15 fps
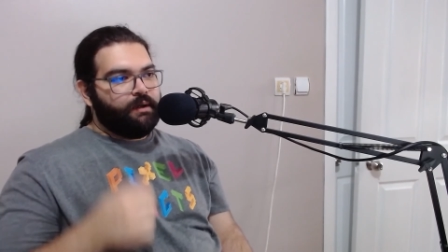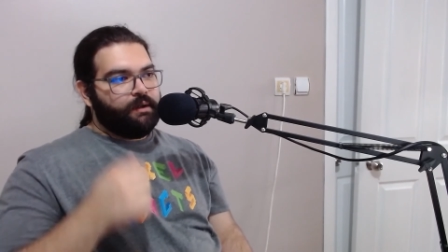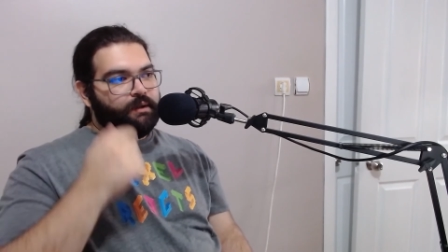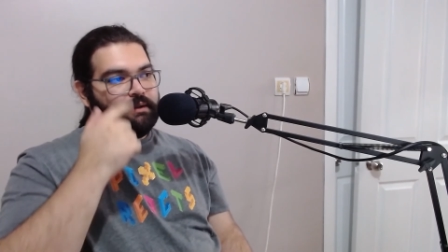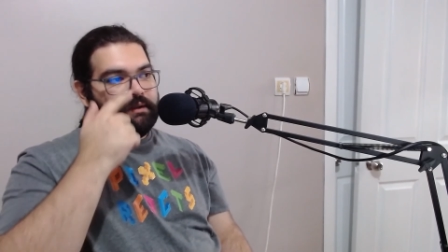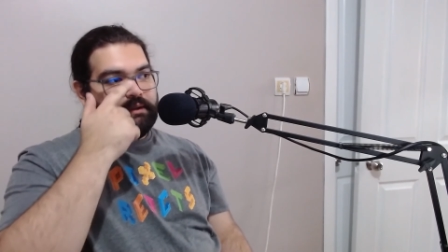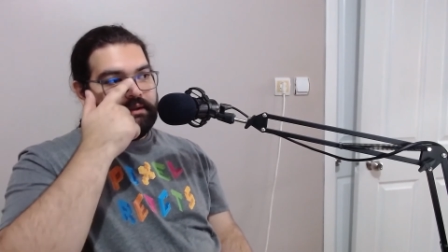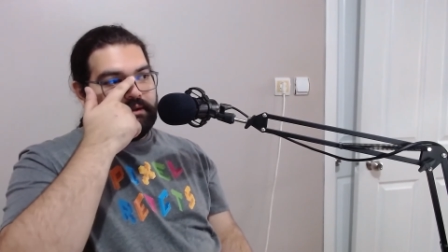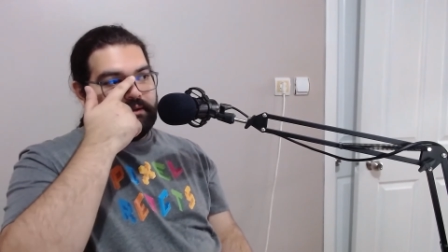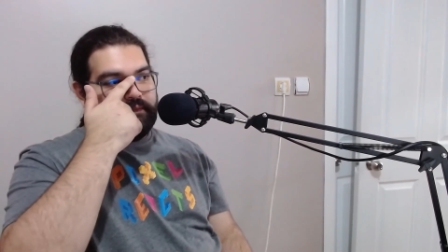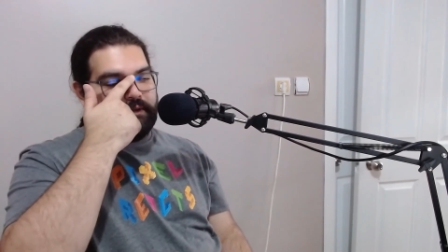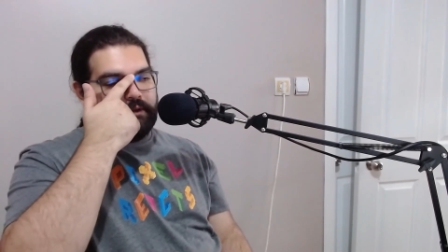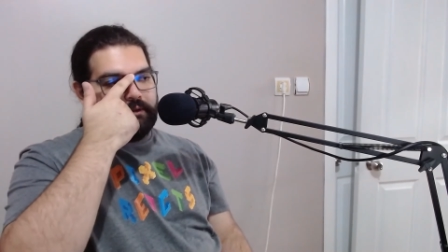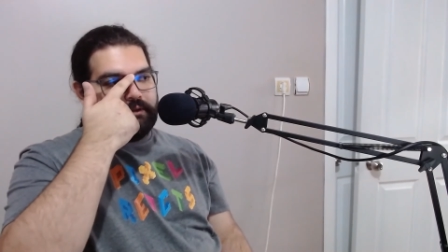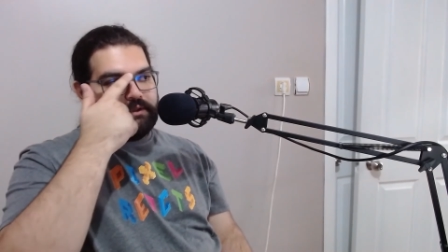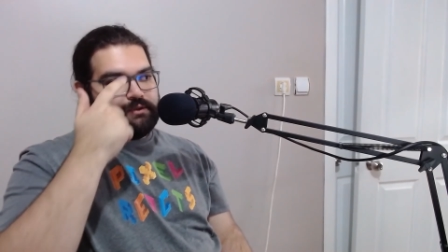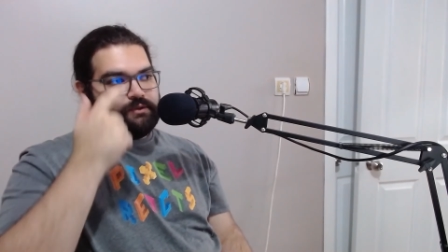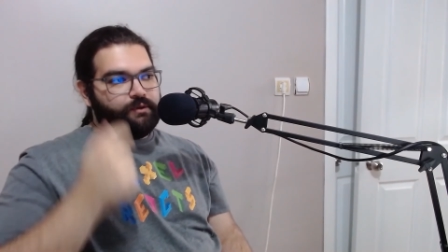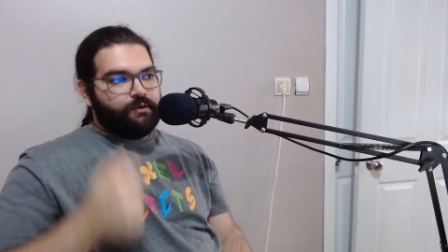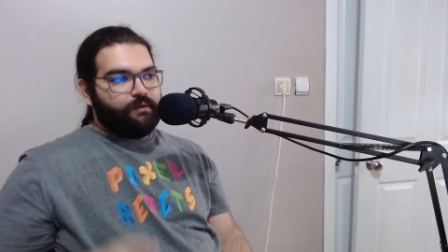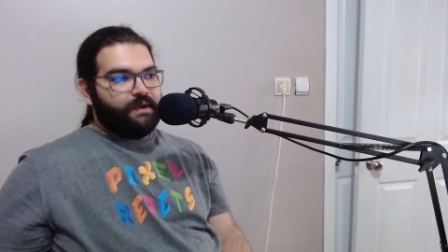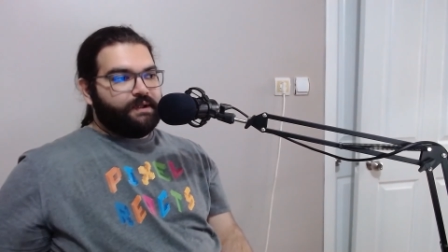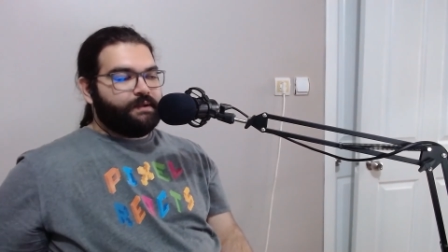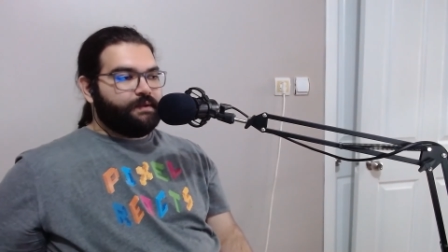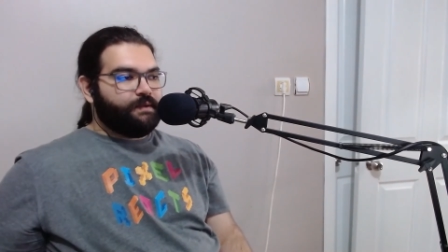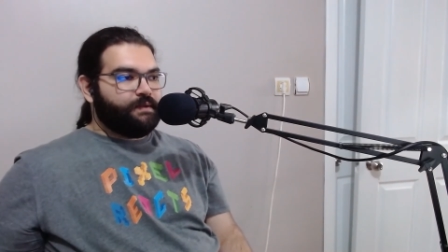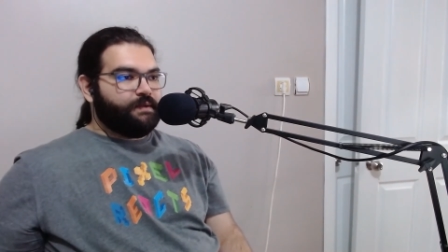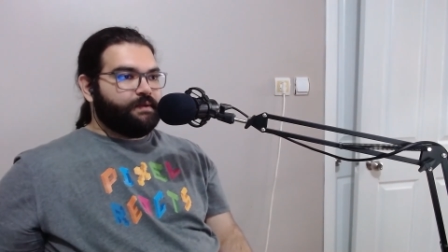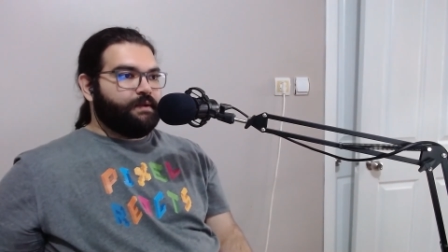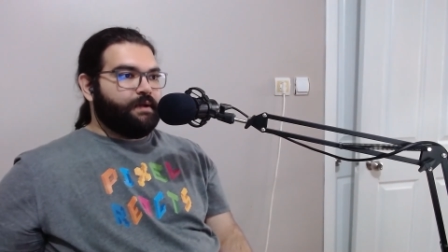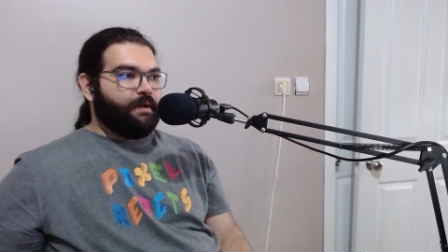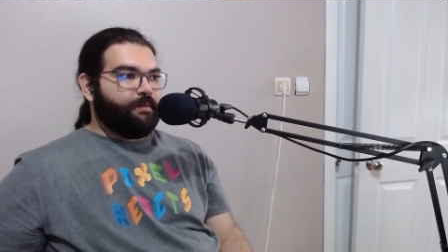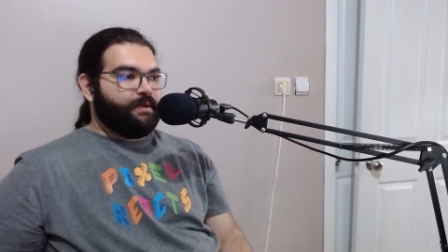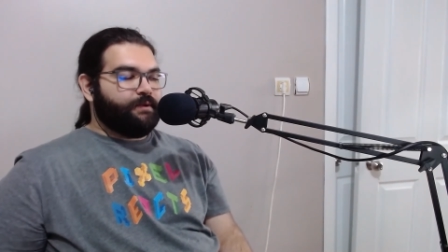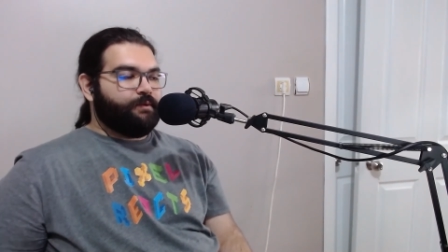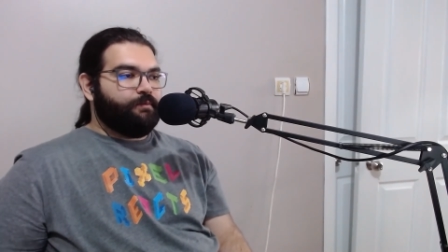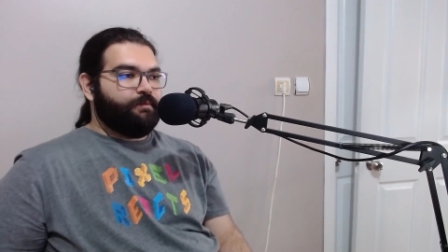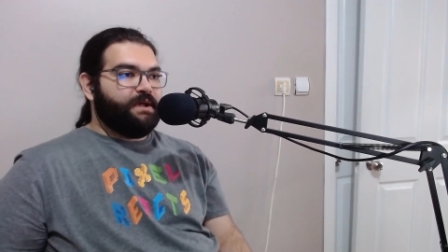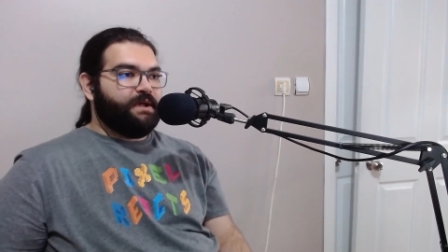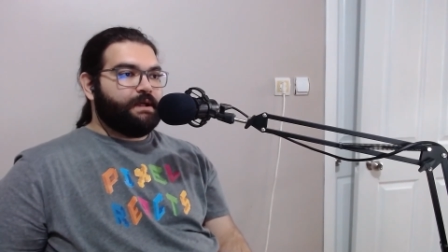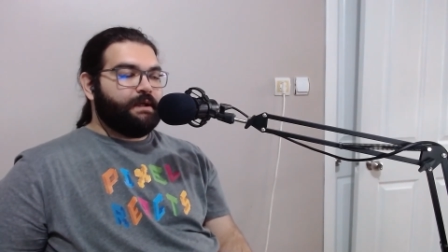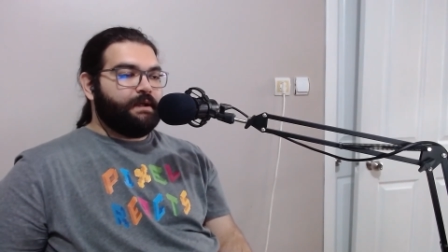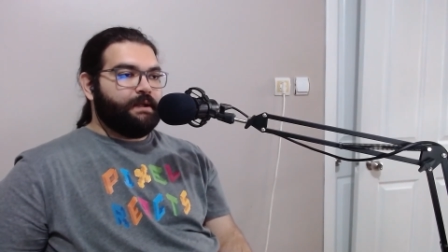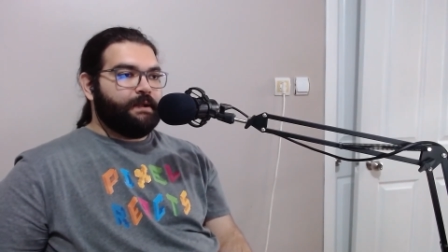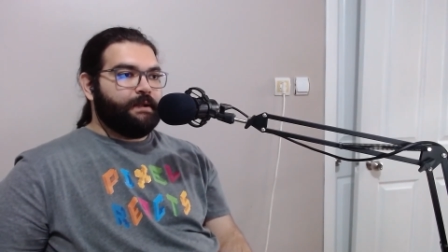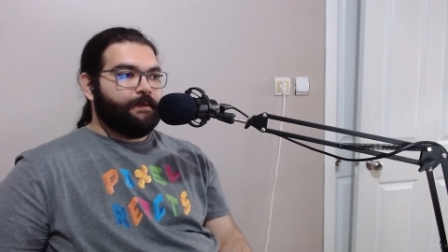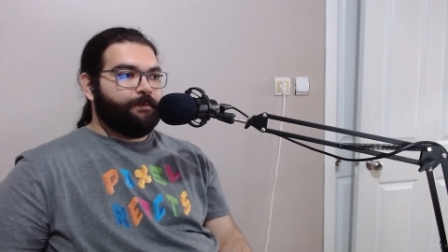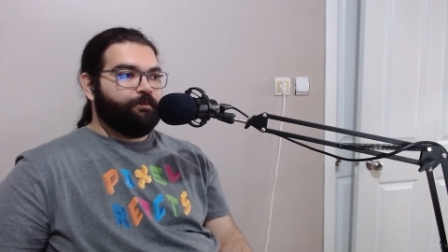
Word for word: uh, we only saw what's happened to Mikkel